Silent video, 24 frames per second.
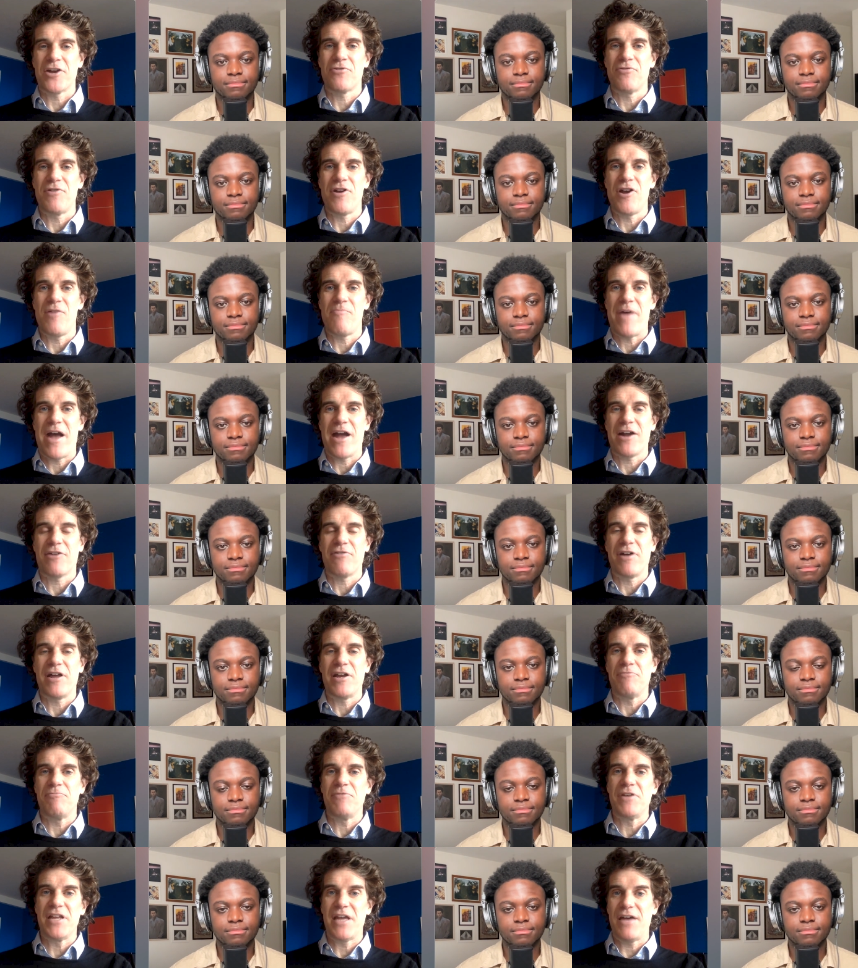Speaker 1: career
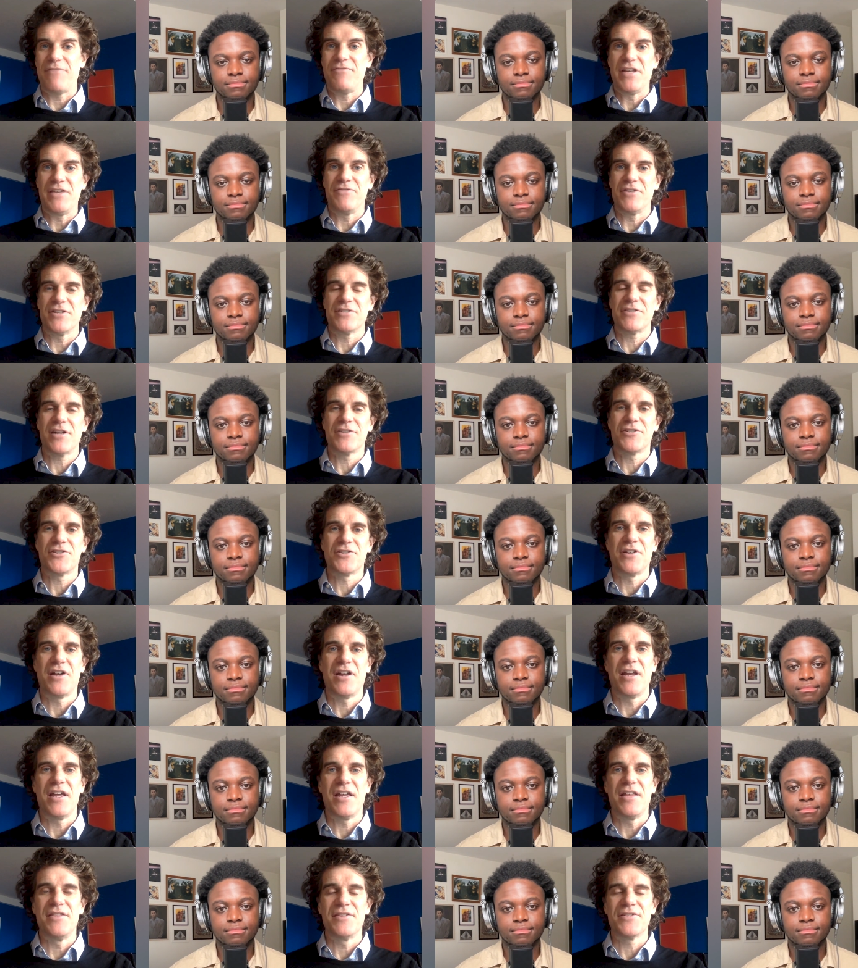background, and we haven't even touched
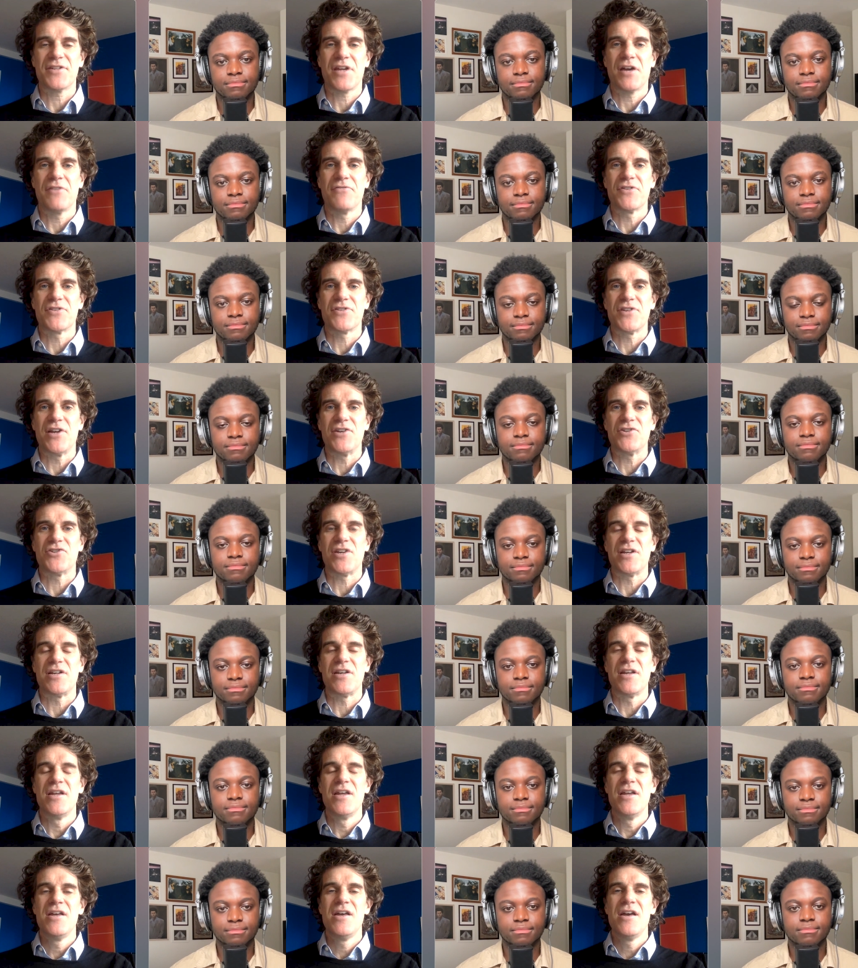on it in this
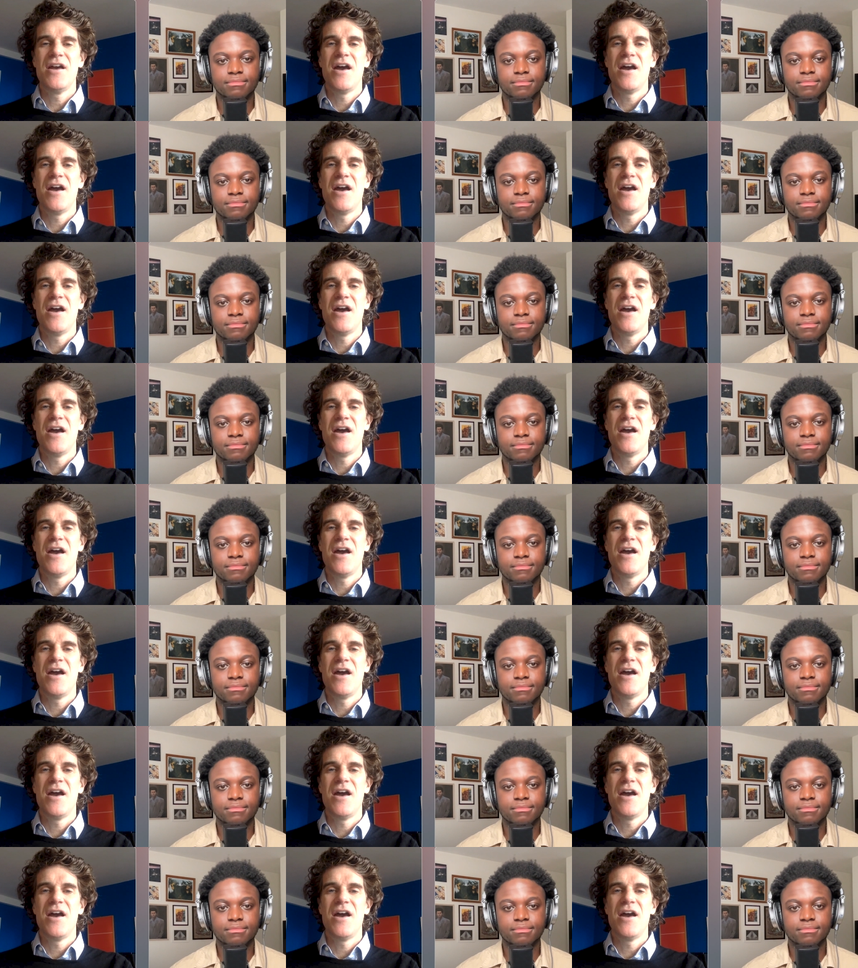conversation.